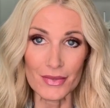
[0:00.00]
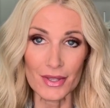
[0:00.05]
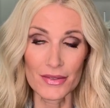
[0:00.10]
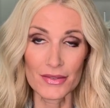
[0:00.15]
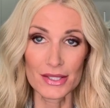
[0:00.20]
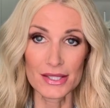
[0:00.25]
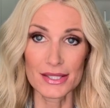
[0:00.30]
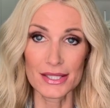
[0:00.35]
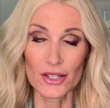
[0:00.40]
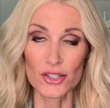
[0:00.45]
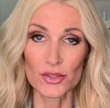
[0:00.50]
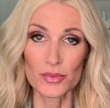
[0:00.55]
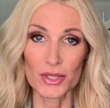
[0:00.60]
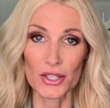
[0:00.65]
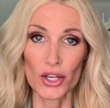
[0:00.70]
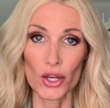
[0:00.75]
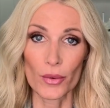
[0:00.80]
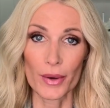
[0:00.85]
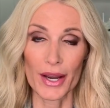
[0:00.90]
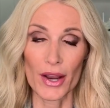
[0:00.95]
This sale's
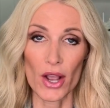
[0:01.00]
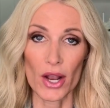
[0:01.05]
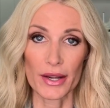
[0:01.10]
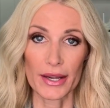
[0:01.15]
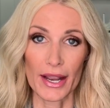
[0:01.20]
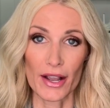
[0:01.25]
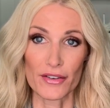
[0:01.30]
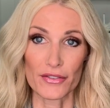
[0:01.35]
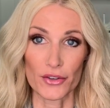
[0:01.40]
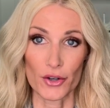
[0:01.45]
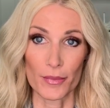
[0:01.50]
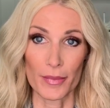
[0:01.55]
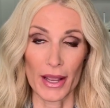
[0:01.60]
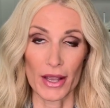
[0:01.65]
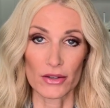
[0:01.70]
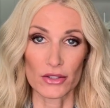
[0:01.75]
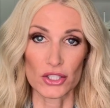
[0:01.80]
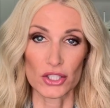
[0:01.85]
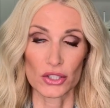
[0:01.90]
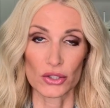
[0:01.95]
been going on now for
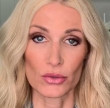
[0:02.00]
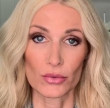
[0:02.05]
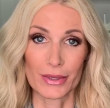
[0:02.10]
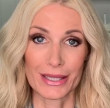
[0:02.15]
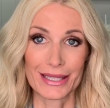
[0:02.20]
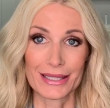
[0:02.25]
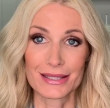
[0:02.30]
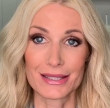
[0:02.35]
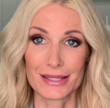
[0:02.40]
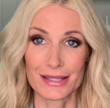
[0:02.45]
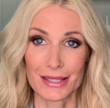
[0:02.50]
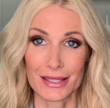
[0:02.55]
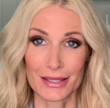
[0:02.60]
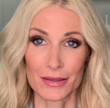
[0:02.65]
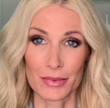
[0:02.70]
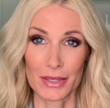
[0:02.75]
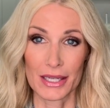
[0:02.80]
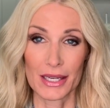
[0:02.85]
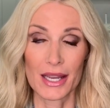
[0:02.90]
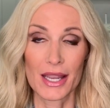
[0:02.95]
about two weeks. It's going to
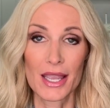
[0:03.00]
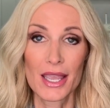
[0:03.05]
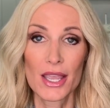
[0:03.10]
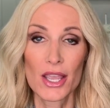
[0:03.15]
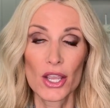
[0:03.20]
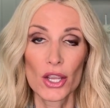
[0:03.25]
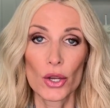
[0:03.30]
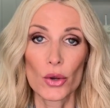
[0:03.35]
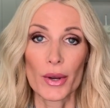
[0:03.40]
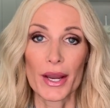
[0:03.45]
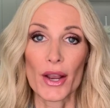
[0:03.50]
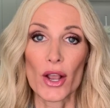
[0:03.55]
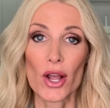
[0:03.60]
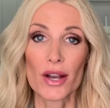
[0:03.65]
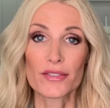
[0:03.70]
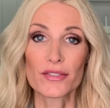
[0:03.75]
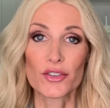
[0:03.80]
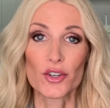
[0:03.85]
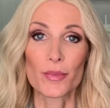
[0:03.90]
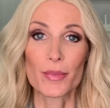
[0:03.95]
be going
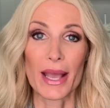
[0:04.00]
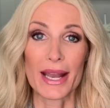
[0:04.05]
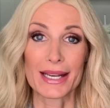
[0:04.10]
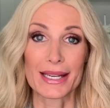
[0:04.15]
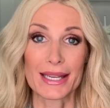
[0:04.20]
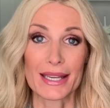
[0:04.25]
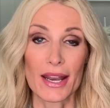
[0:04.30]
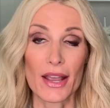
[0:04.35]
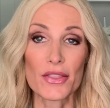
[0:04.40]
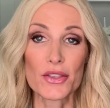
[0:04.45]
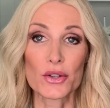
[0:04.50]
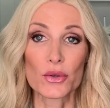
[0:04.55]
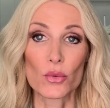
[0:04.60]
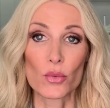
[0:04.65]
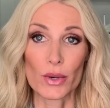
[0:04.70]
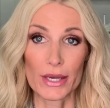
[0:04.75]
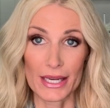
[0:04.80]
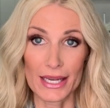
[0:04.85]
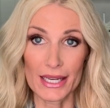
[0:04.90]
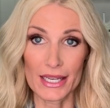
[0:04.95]
on for about another
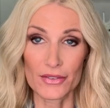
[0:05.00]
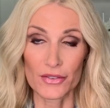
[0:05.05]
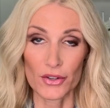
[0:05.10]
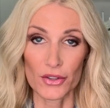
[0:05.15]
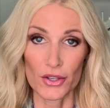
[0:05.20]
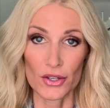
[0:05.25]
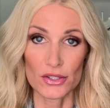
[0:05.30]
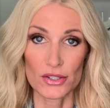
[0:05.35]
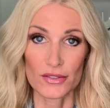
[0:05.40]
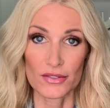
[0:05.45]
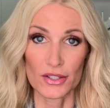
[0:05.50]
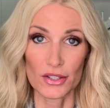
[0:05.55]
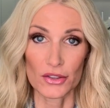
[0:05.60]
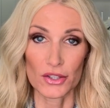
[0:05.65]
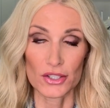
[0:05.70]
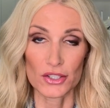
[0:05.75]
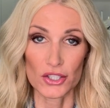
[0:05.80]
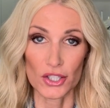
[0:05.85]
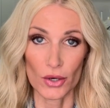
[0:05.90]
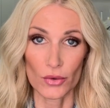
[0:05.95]
week. For those of you
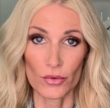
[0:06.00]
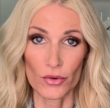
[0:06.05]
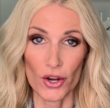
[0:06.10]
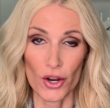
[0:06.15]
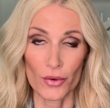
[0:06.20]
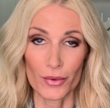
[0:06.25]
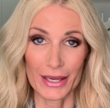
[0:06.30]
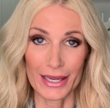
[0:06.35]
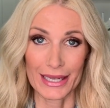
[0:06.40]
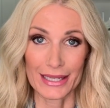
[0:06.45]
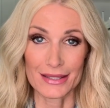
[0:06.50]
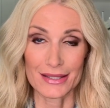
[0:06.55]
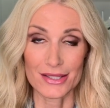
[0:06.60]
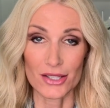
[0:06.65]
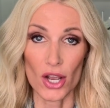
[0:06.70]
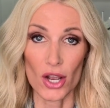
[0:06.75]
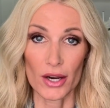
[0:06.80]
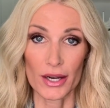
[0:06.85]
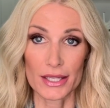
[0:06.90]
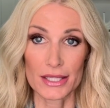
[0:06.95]
that don't know, it ends
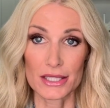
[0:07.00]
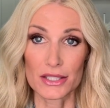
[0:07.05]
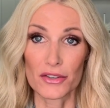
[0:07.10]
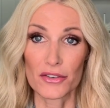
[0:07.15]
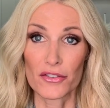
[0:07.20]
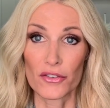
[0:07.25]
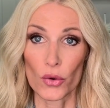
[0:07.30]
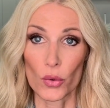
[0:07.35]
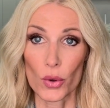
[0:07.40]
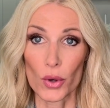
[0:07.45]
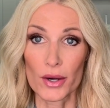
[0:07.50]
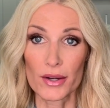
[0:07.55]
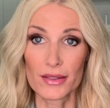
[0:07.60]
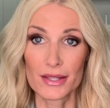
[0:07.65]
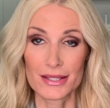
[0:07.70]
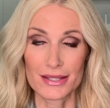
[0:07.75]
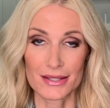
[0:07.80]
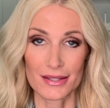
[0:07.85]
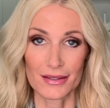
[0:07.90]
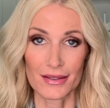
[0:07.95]
August 4th
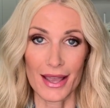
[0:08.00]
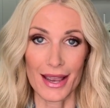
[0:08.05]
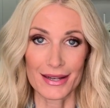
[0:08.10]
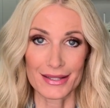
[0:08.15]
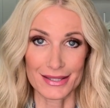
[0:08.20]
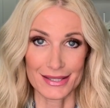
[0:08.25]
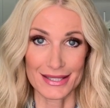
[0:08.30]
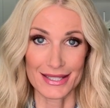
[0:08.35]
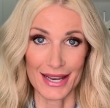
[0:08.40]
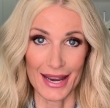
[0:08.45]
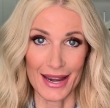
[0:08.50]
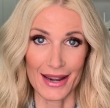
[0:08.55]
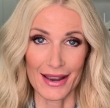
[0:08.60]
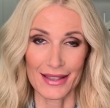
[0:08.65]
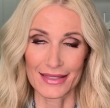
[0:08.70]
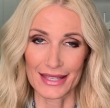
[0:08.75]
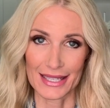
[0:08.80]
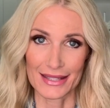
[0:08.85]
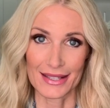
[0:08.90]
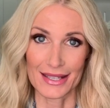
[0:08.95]
is the last day. I
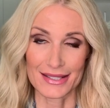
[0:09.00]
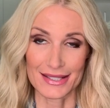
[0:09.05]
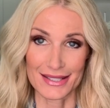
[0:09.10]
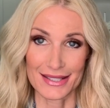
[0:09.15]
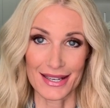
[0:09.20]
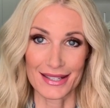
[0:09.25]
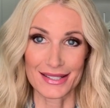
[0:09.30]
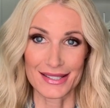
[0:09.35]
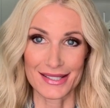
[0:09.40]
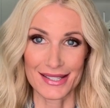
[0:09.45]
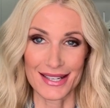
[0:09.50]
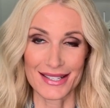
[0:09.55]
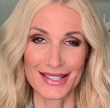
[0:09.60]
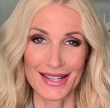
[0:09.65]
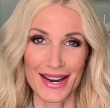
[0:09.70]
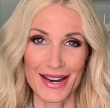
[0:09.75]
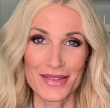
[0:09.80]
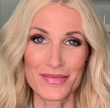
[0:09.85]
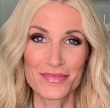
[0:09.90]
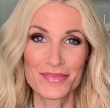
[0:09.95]
think that's next
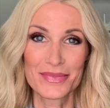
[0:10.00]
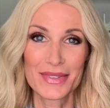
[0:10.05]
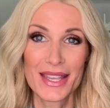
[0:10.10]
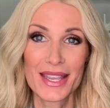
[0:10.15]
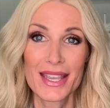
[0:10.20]
Sunday.